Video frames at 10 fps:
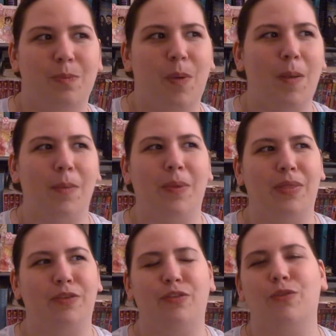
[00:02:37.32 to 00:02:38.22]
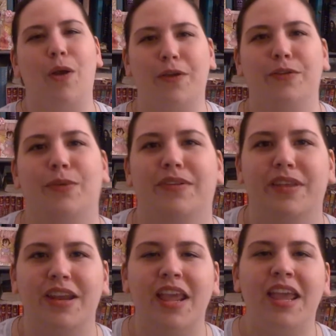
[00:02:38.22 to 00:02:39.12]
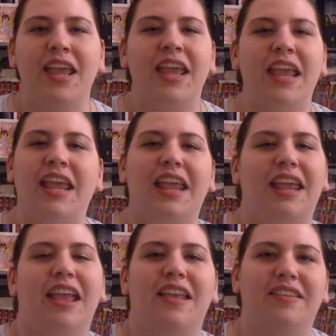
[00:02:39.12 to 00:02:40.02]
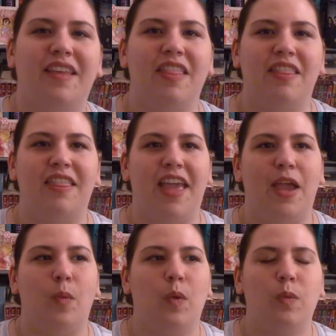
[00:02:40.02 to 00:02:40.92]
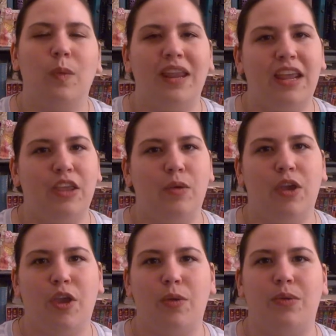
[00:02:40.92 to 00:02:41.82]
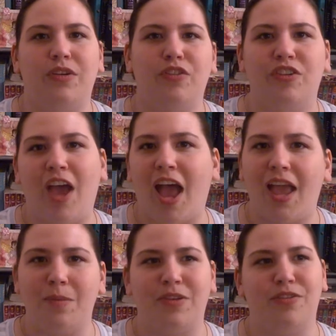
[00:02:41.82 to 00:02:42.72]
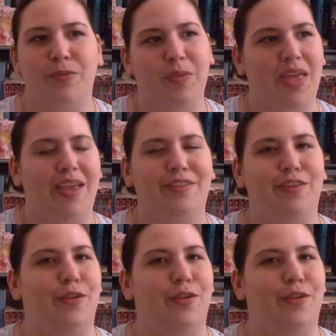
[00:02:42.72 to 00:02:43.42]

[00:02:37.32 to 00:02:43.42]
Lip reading: probably the strongest reason is that with reading, you can go to a different time, a different place.